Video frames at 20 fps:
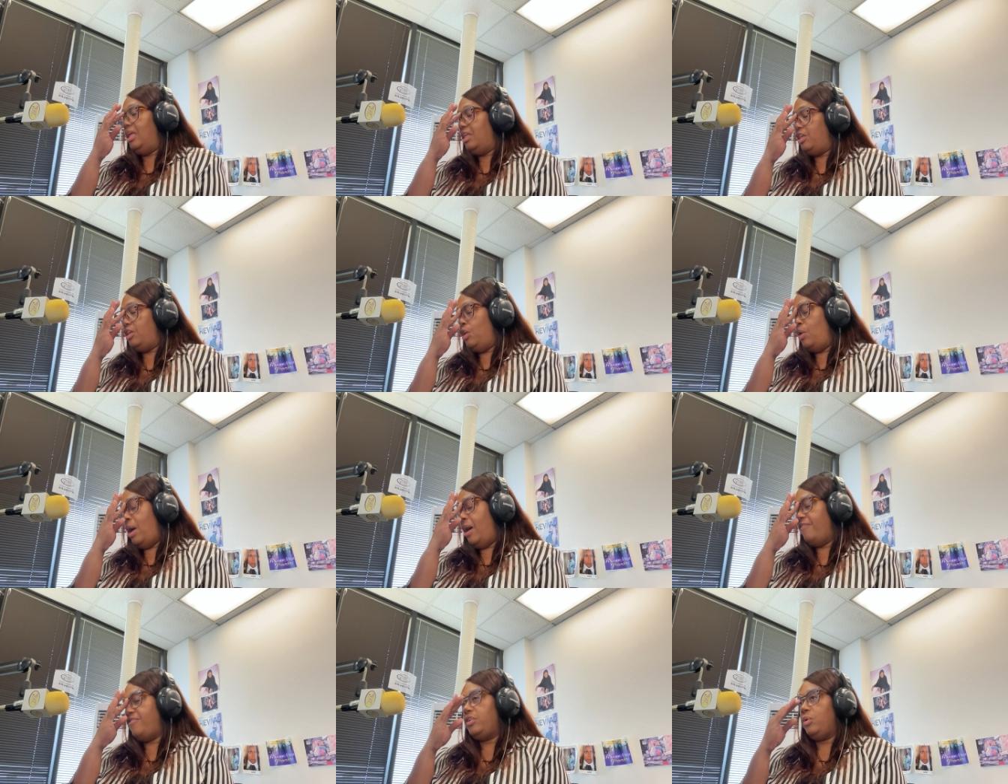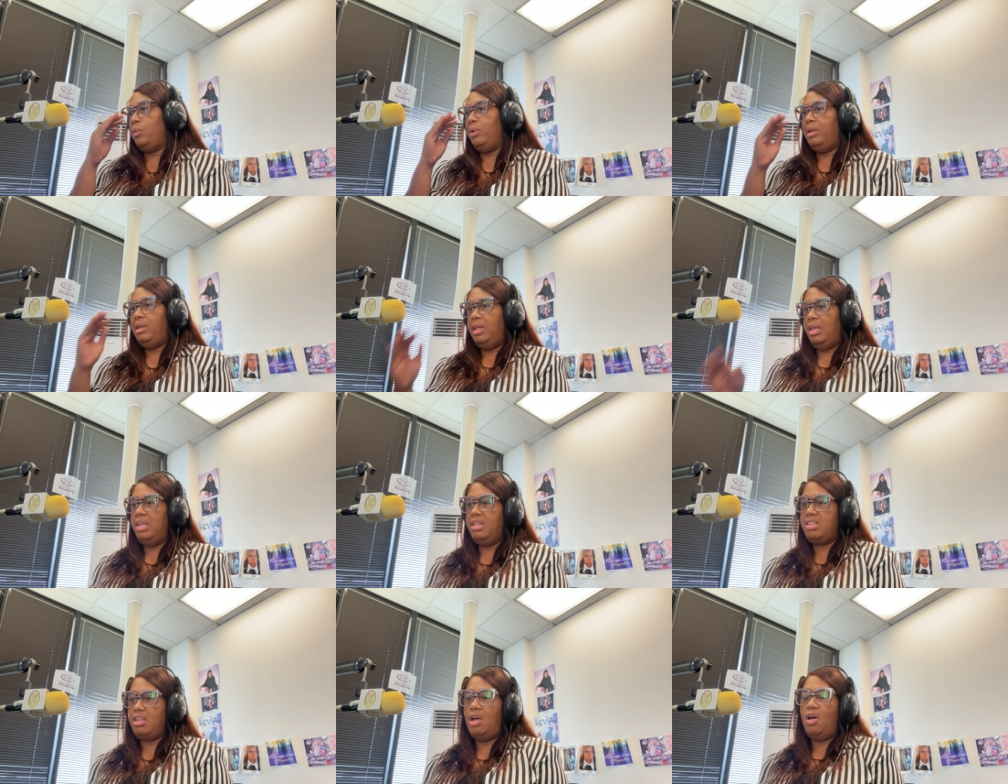You have to
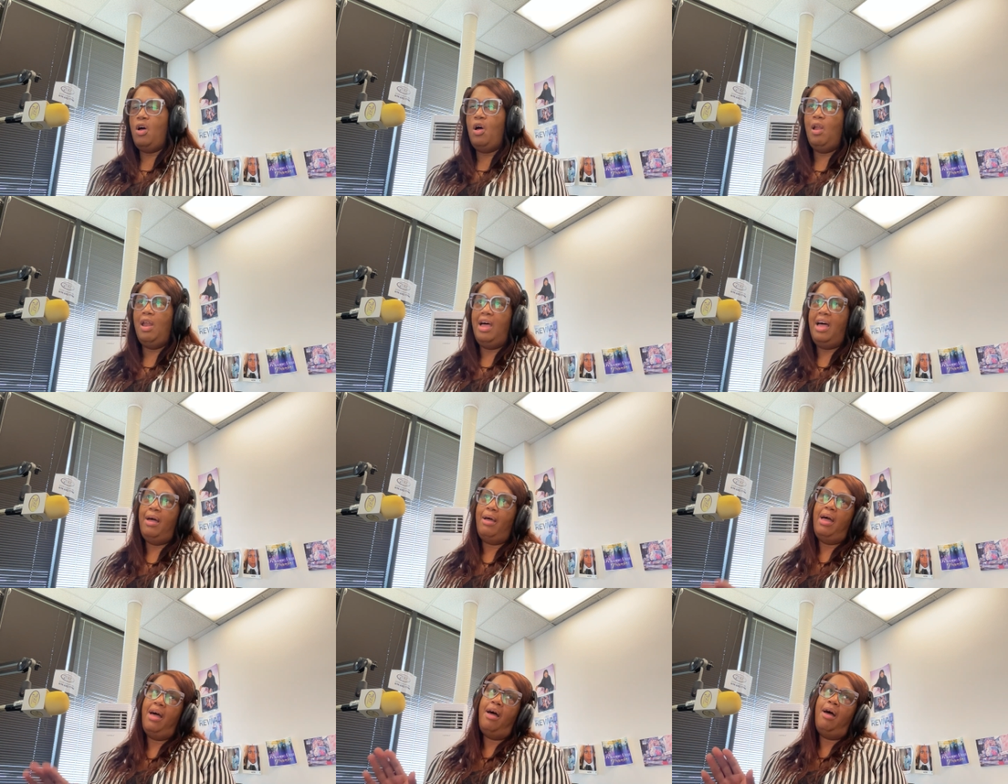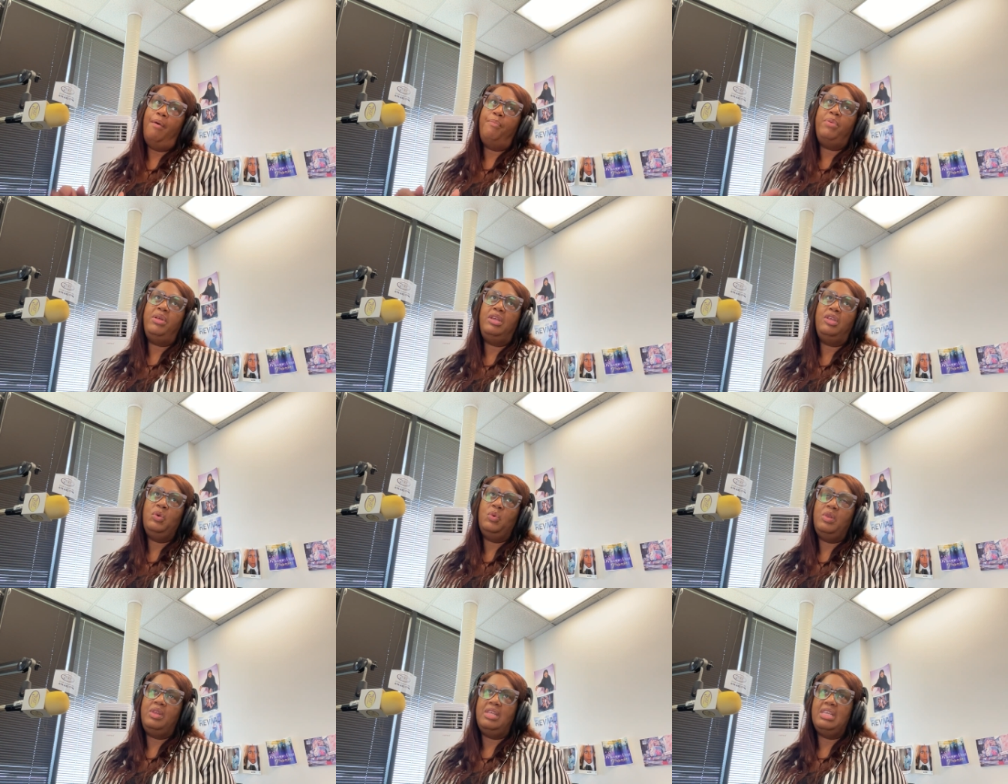release all. I, I've been
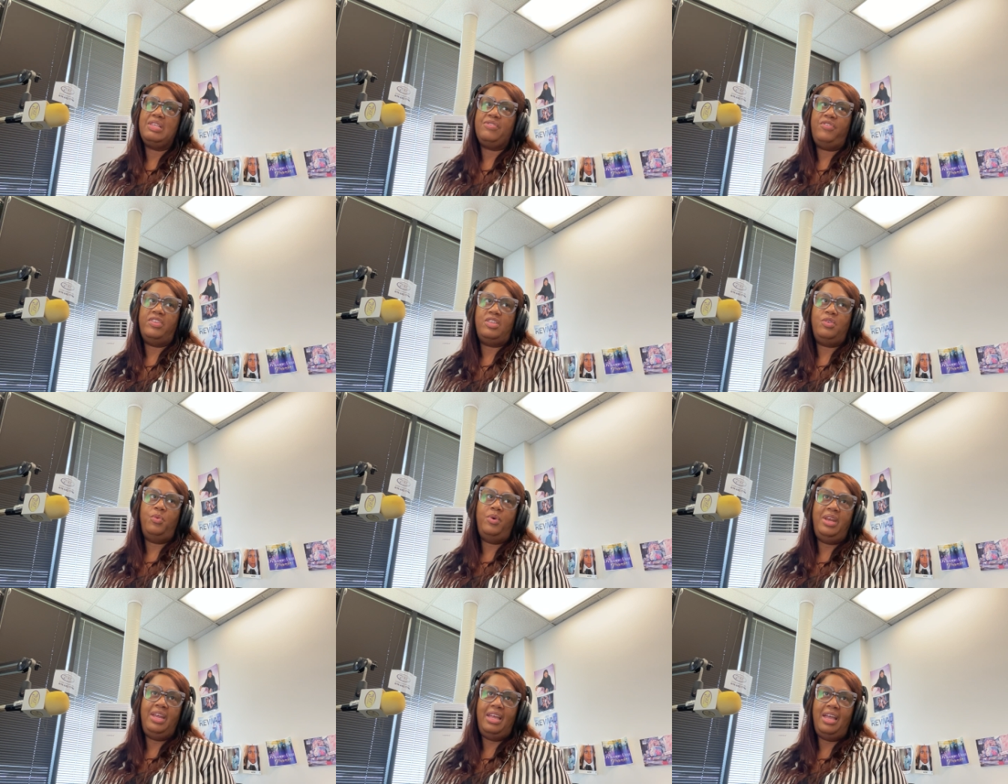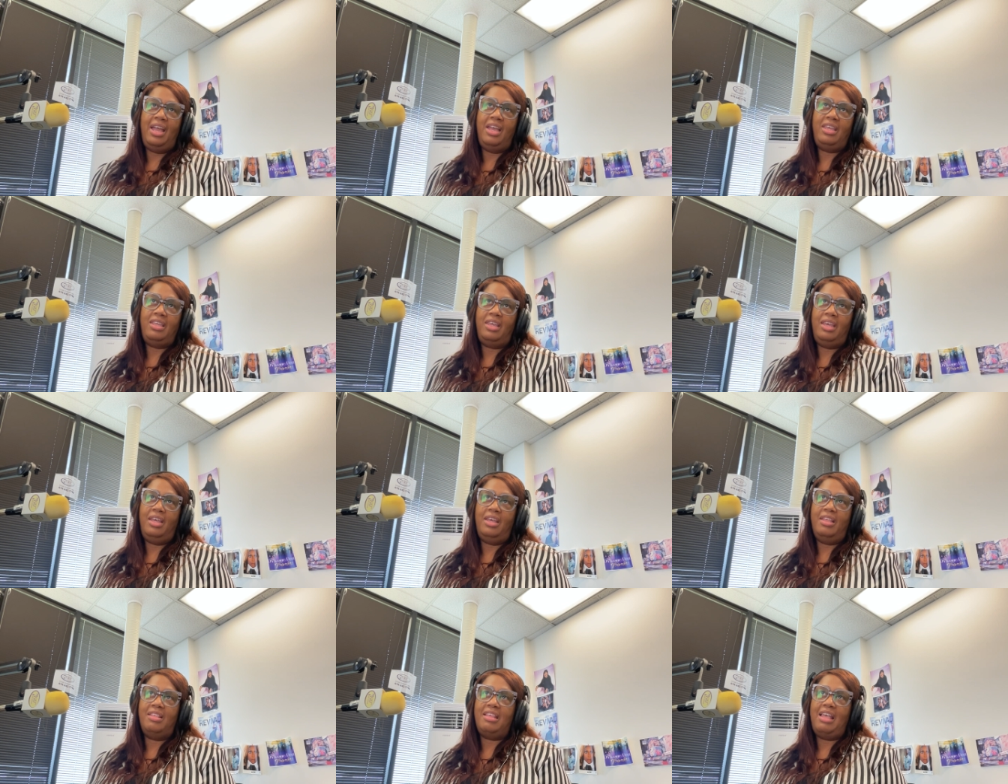doing this for 28
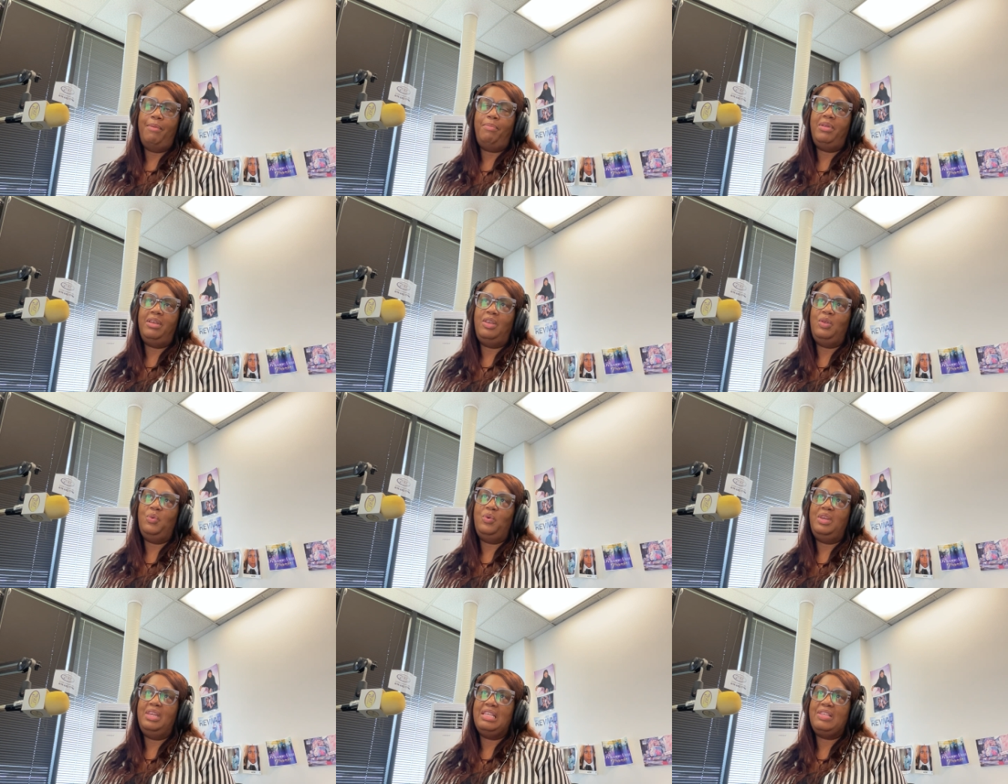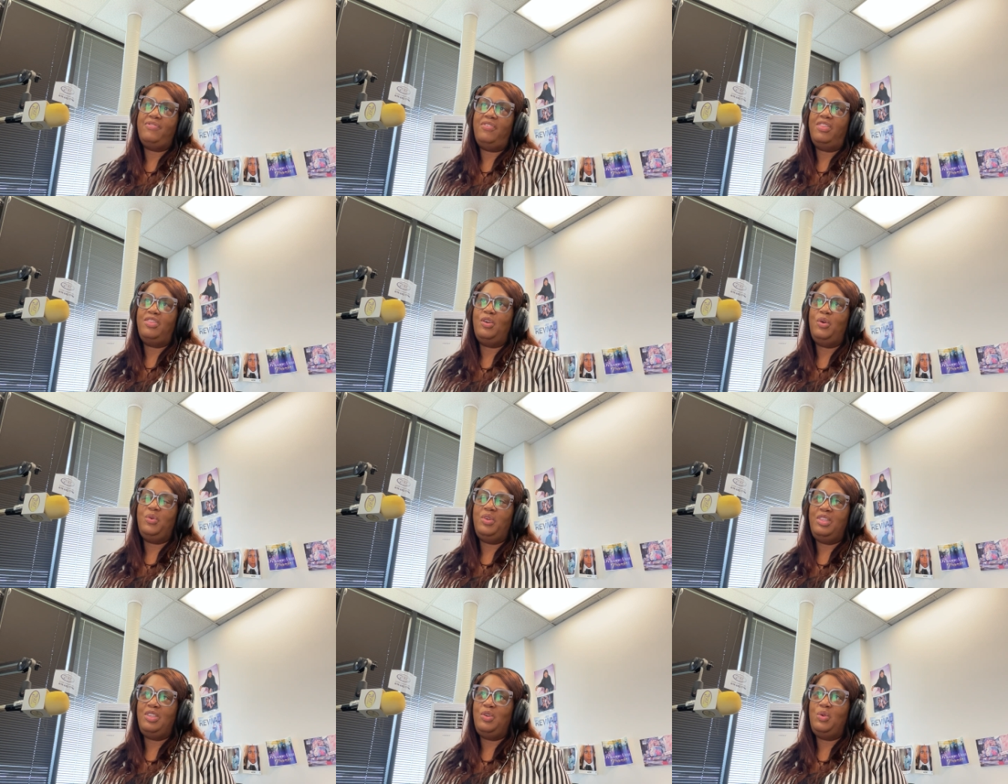years. I've been doing this for
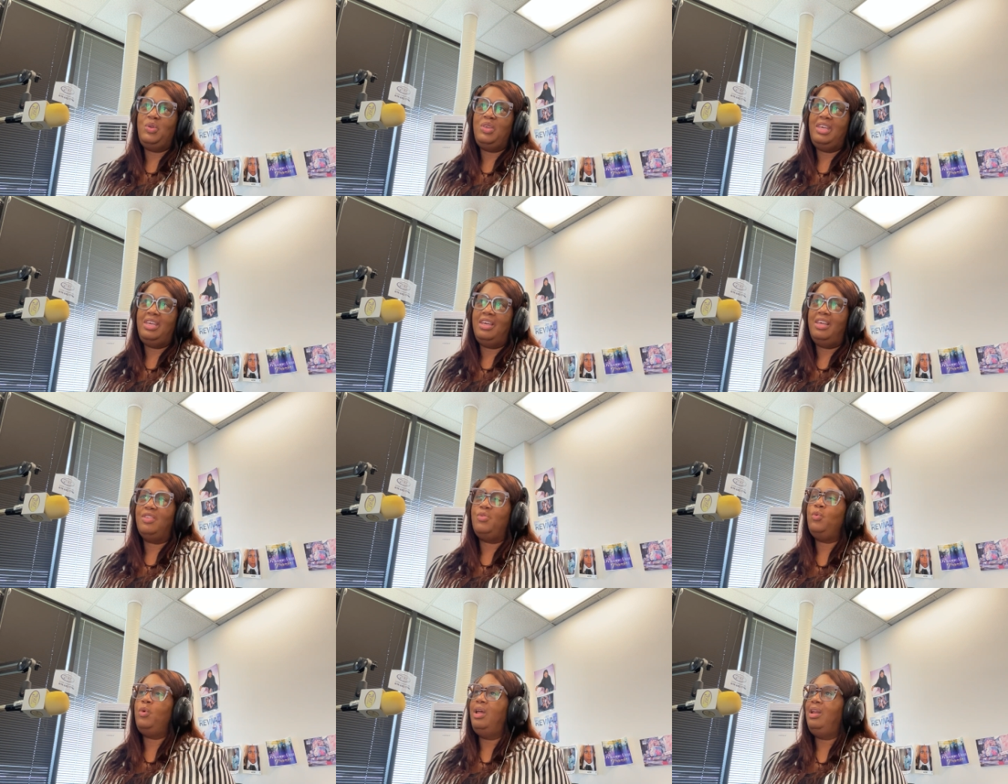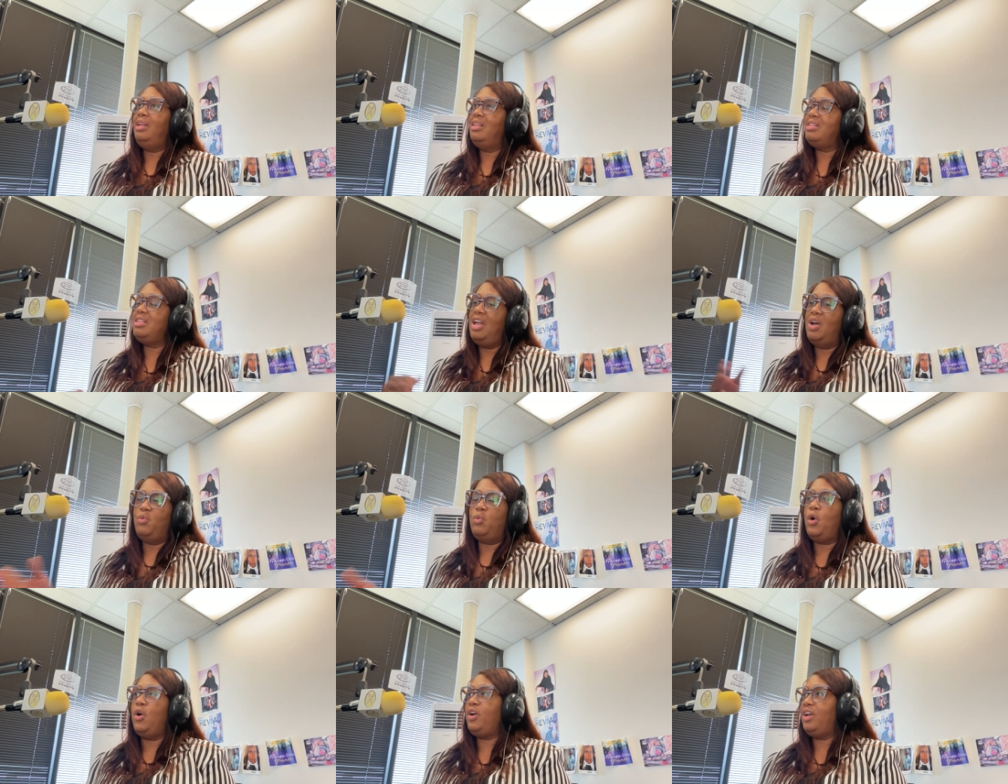32 years. Well, it's
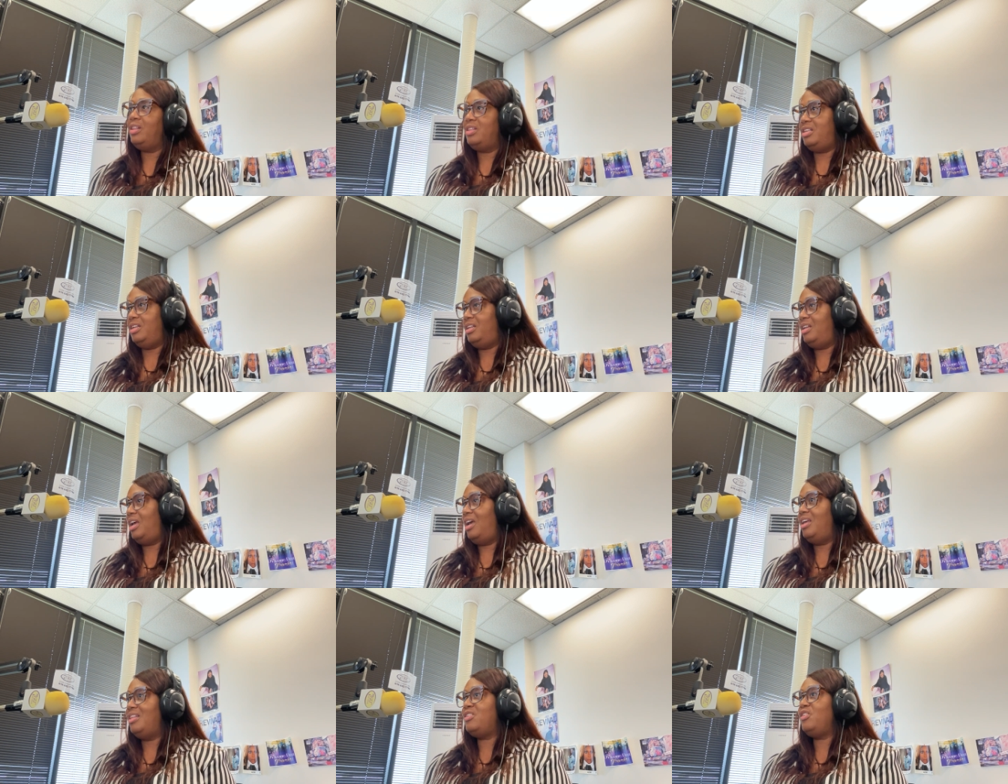not working today.